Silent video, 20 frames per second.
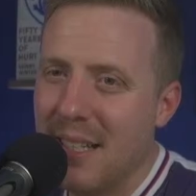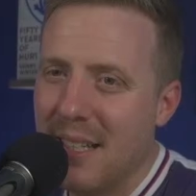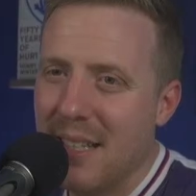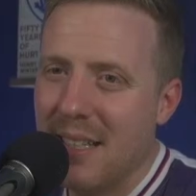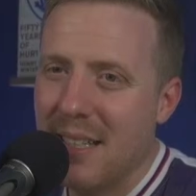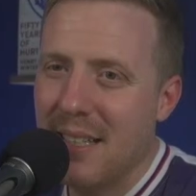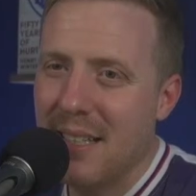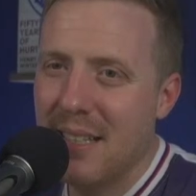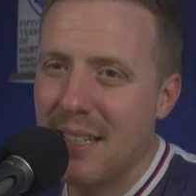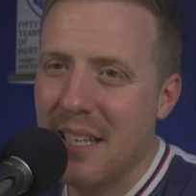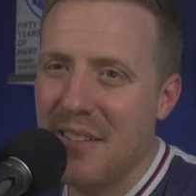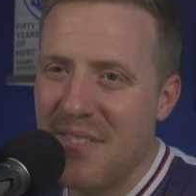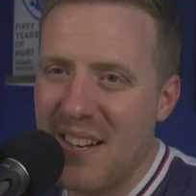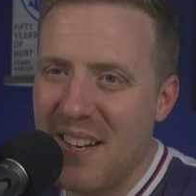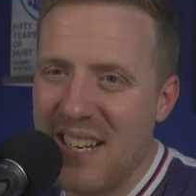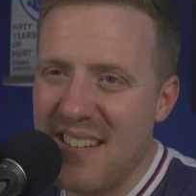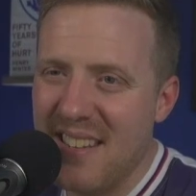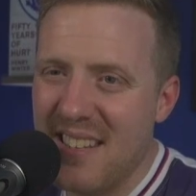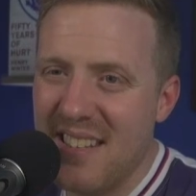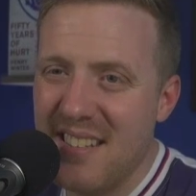If
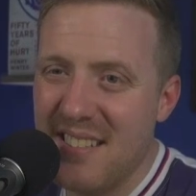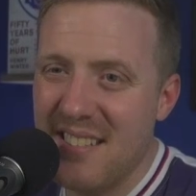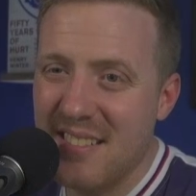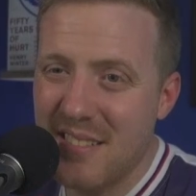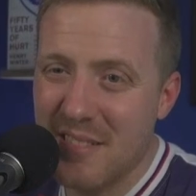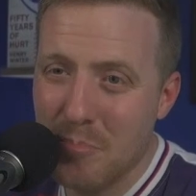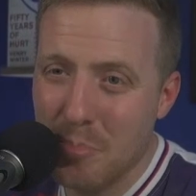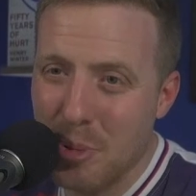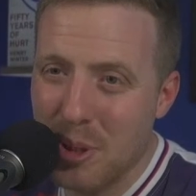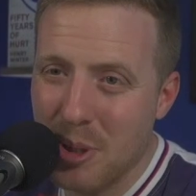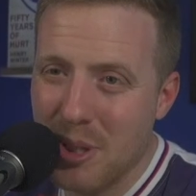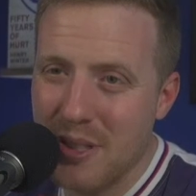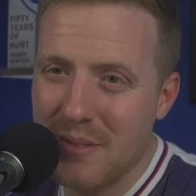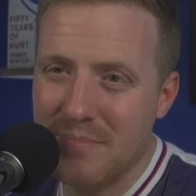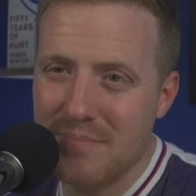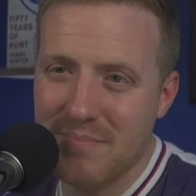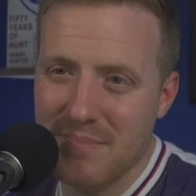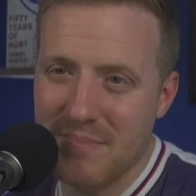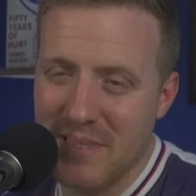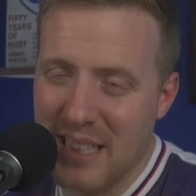anything. But
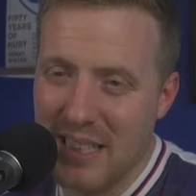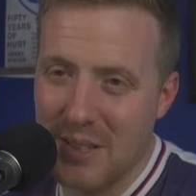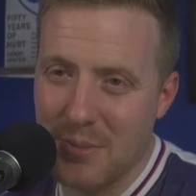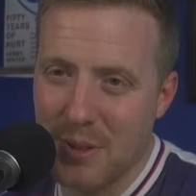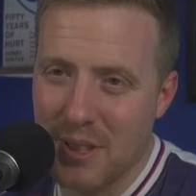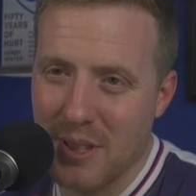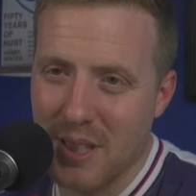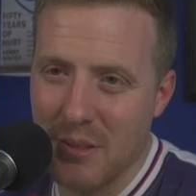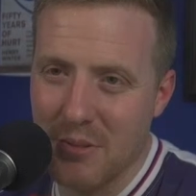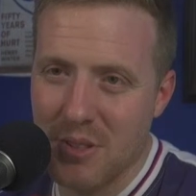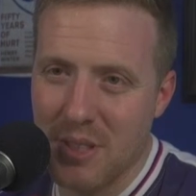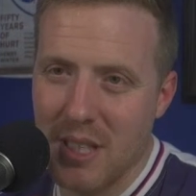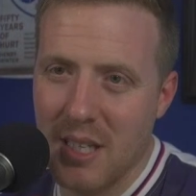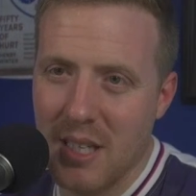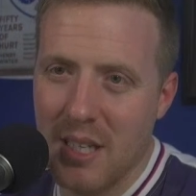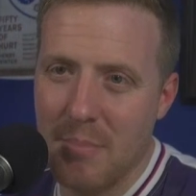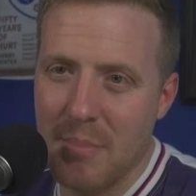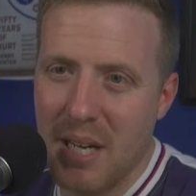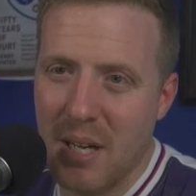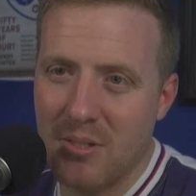yeah, it's one of those.
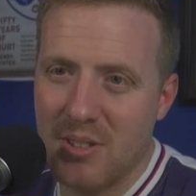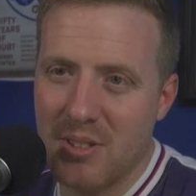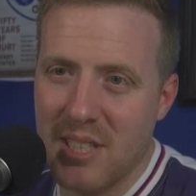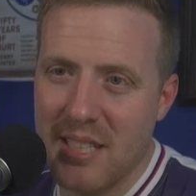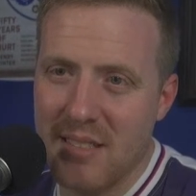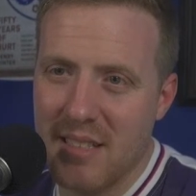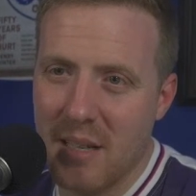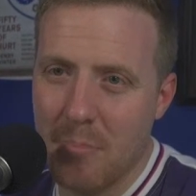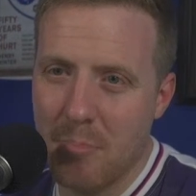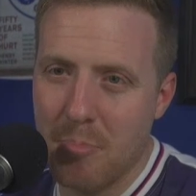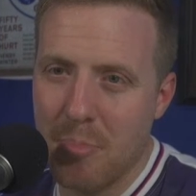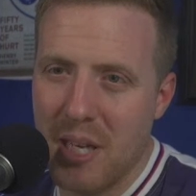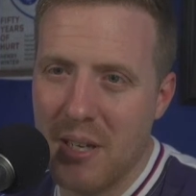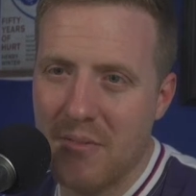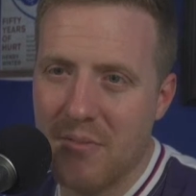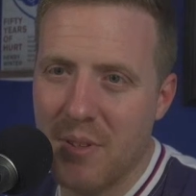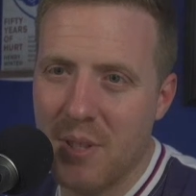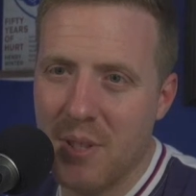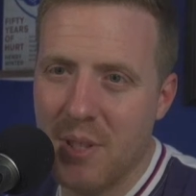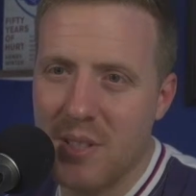My hot take is that
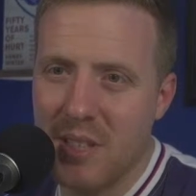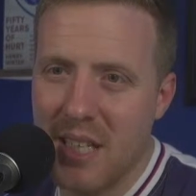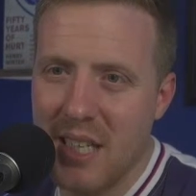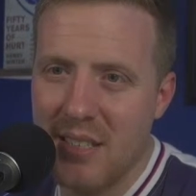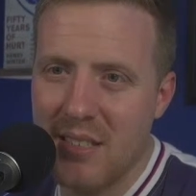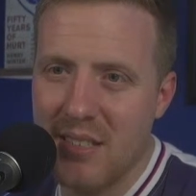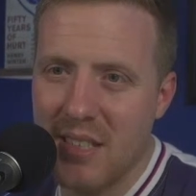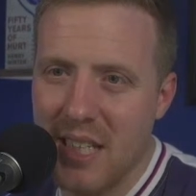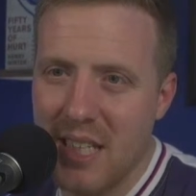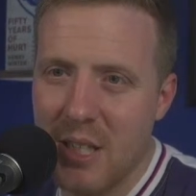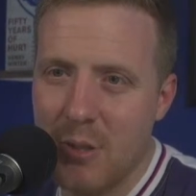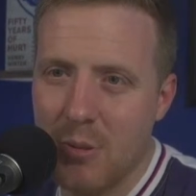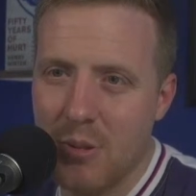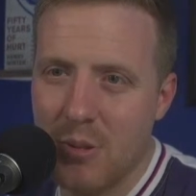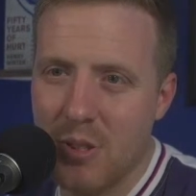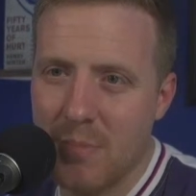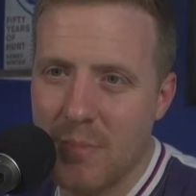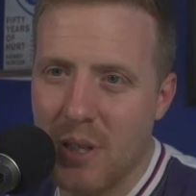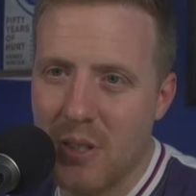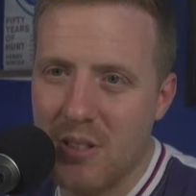Pickford is equal
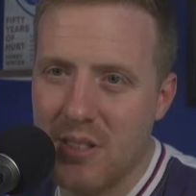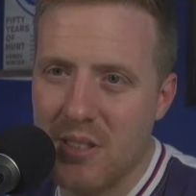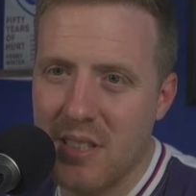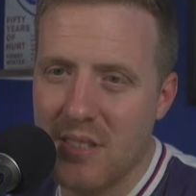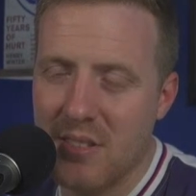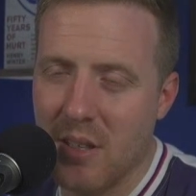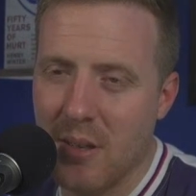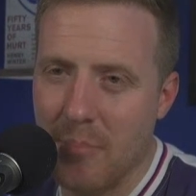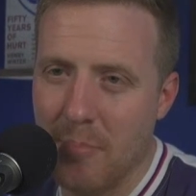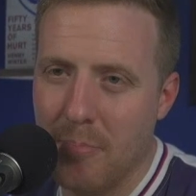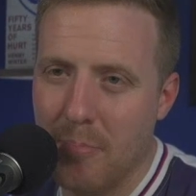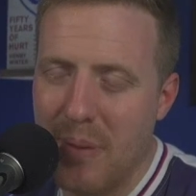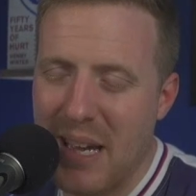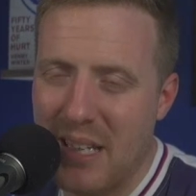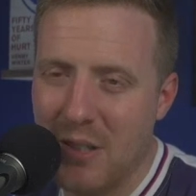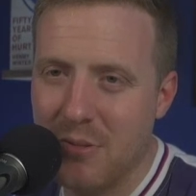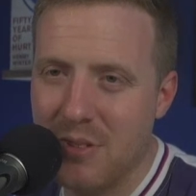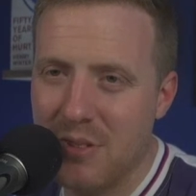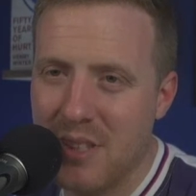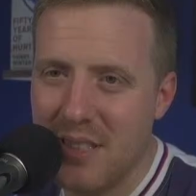to Martinez on
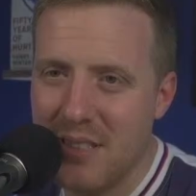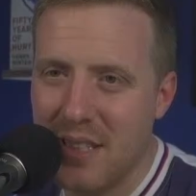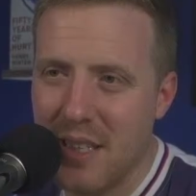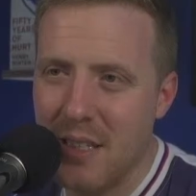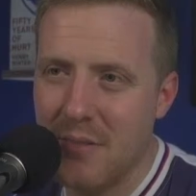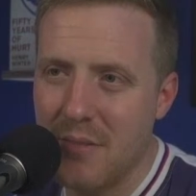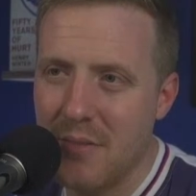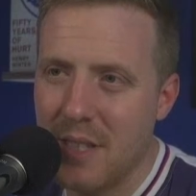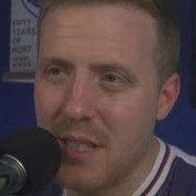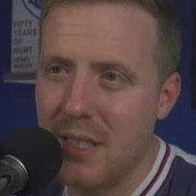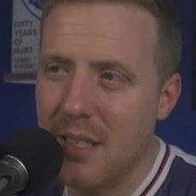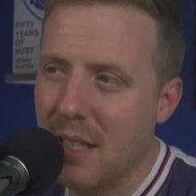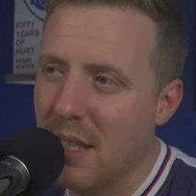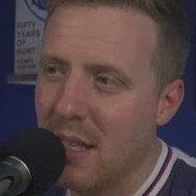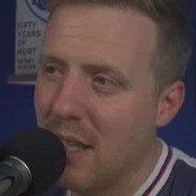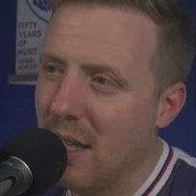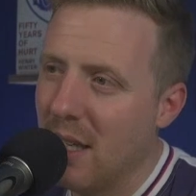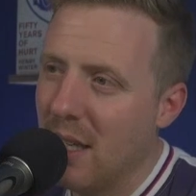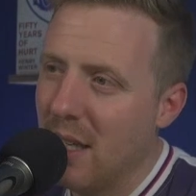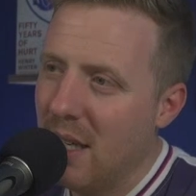penalty saving.
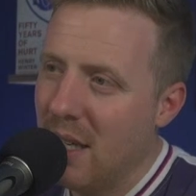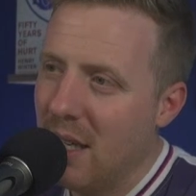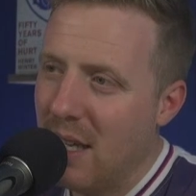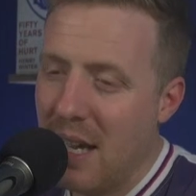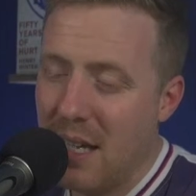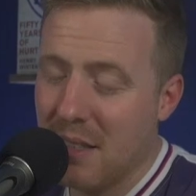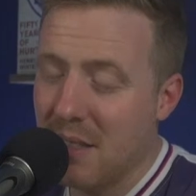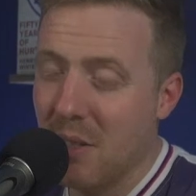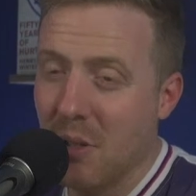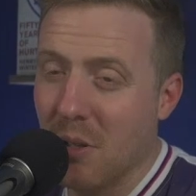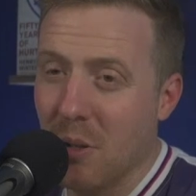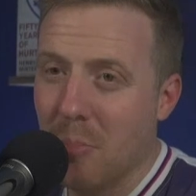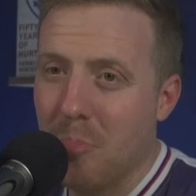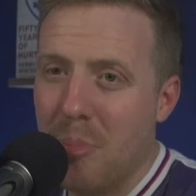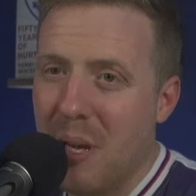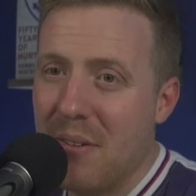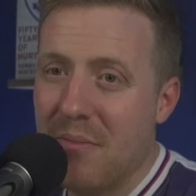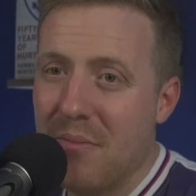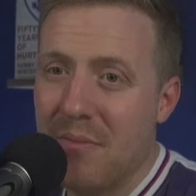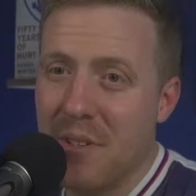Look,
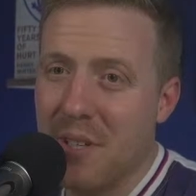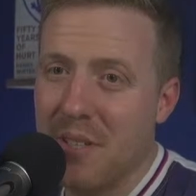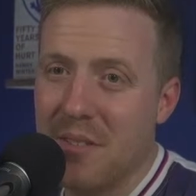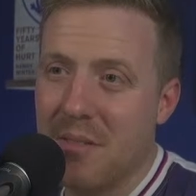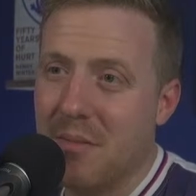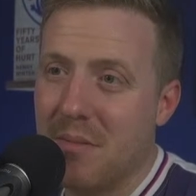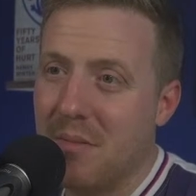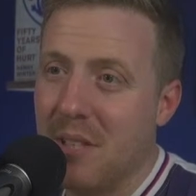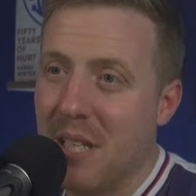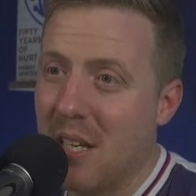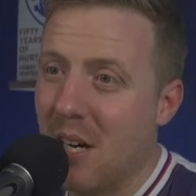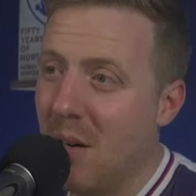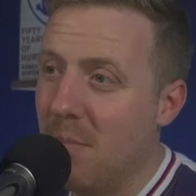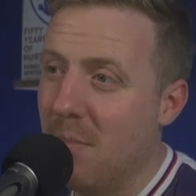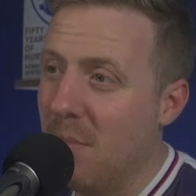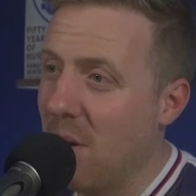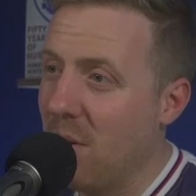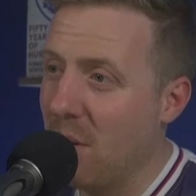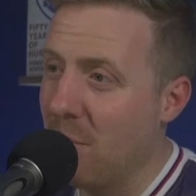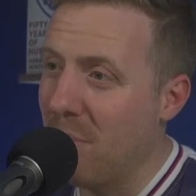Pickford, you can't
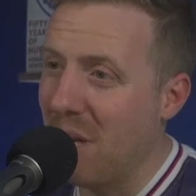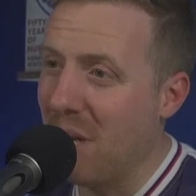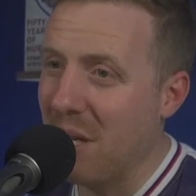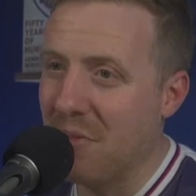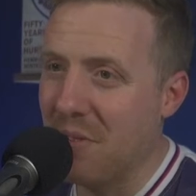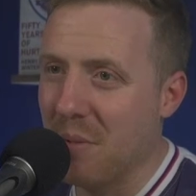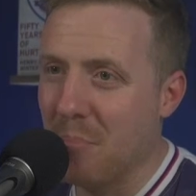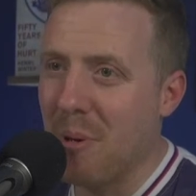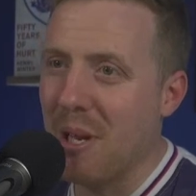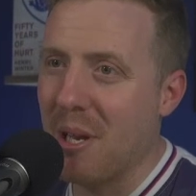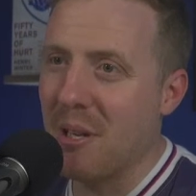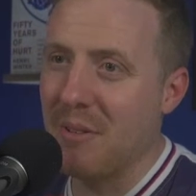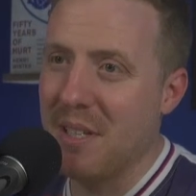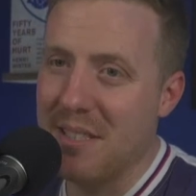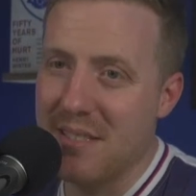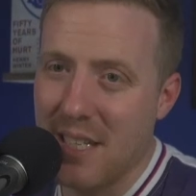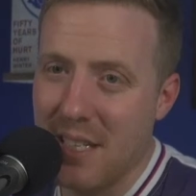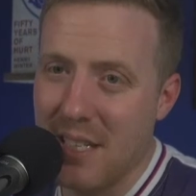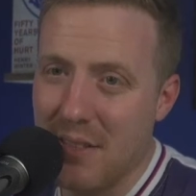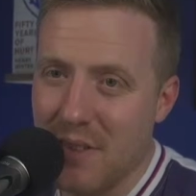moan at Pickford and penalty
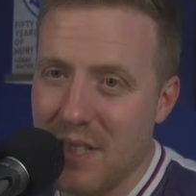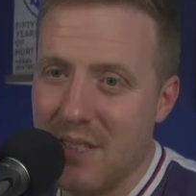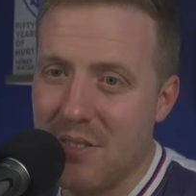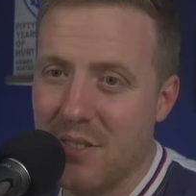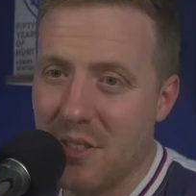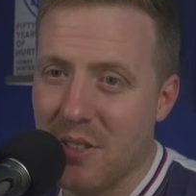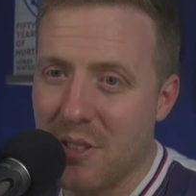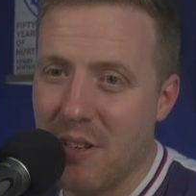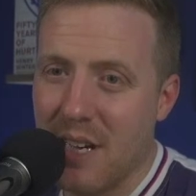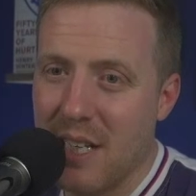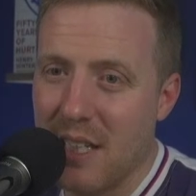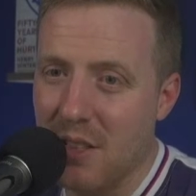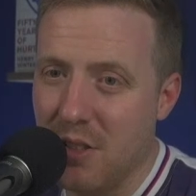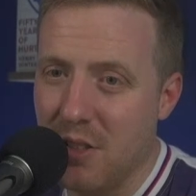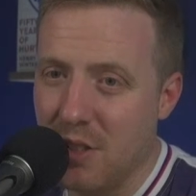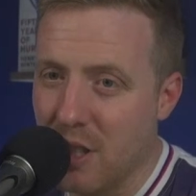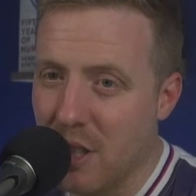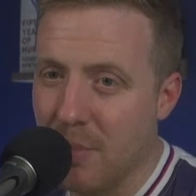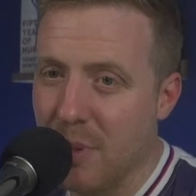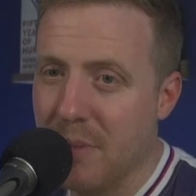saving. He's done a cracking
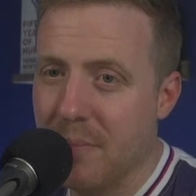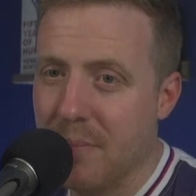job.